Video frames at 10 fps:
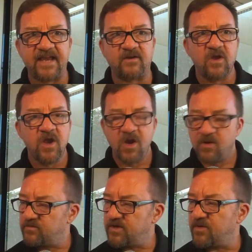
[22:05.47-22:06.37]
That,
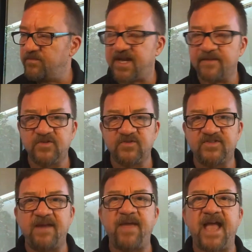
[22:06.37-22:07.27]
you know, becomes your
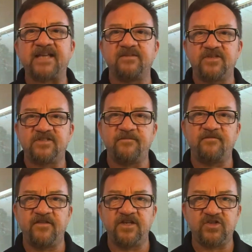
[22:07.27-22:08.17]
setbacks of the
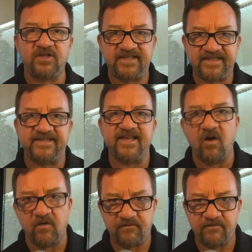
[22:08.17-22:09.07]
subdivision
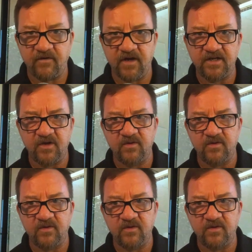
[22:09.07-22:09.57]
itself, all right?